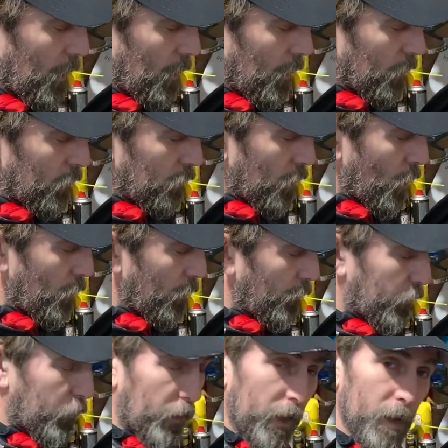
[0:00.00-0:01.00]
turn the
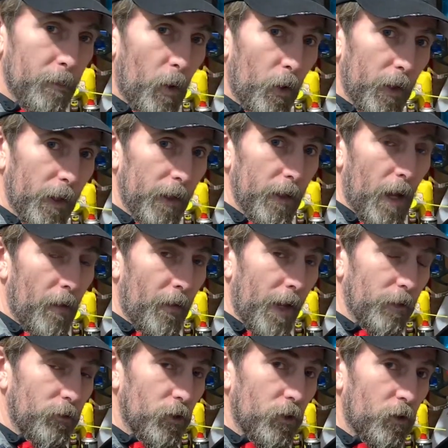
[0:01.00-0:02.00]
free body and
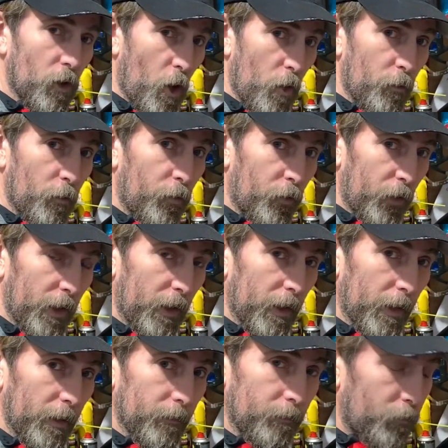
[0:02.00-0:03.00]
that should turn
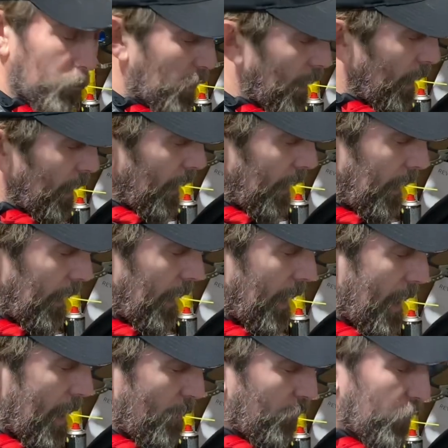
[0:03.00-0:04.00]
freely.
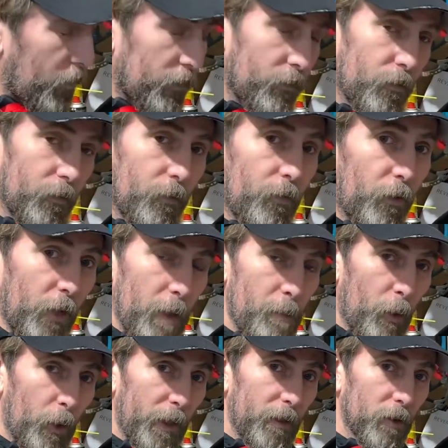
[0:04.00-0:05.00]
If the free
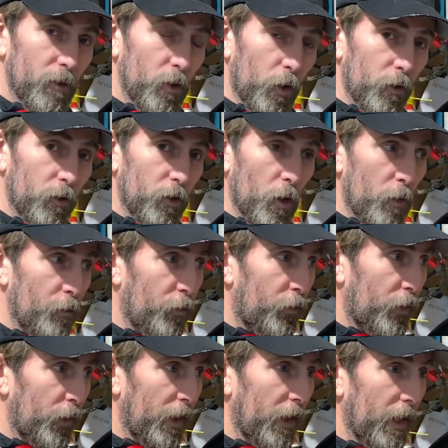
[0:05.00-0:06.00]
body does not turn
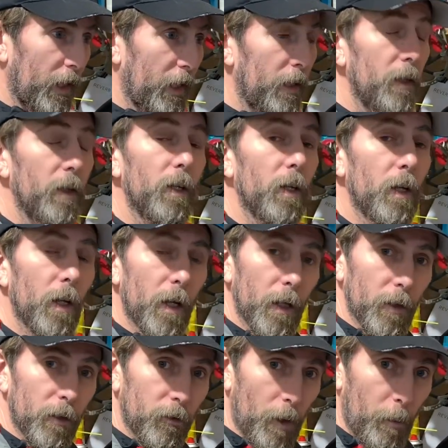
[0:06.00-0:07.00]
freely,
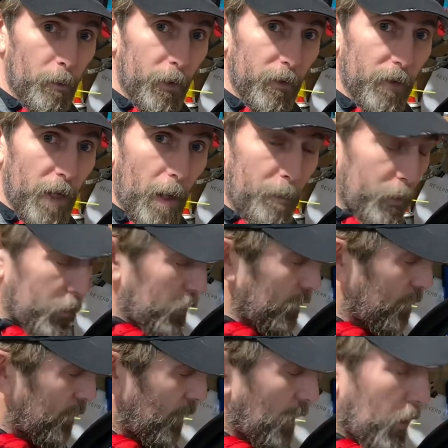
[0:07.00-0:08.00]
something's
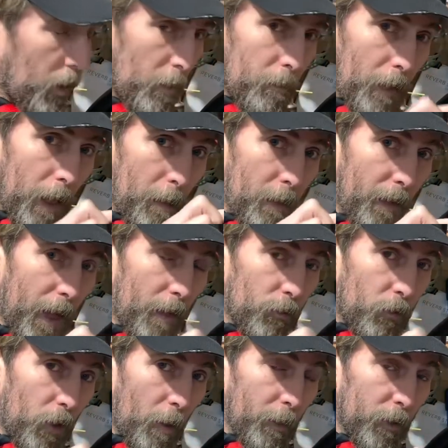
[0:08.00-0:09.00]
happened. Maybe that
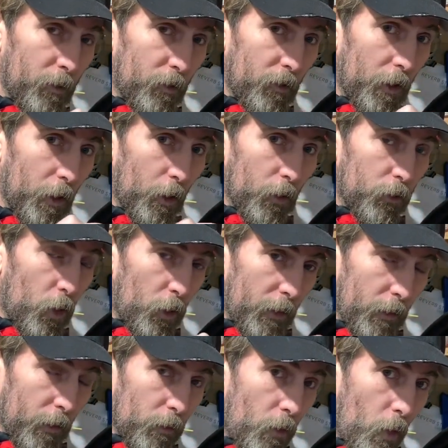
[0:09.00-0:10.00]
rubber seal has gone
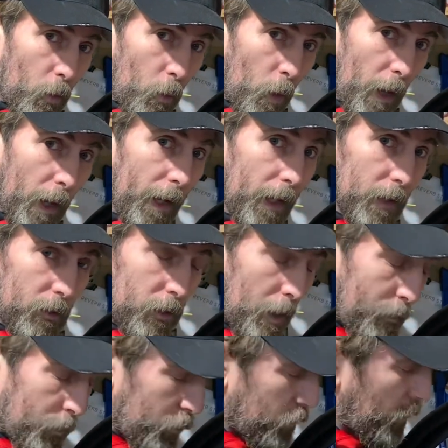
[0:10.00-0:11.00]
in the wrong way.
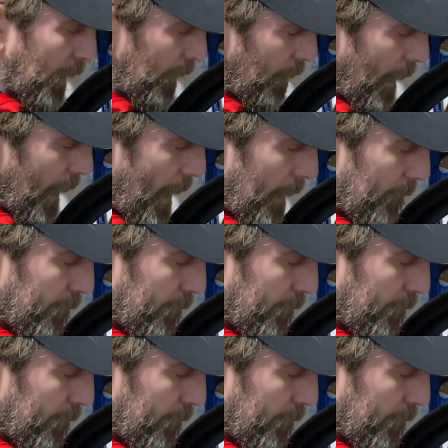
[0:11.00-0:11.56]
Double check that.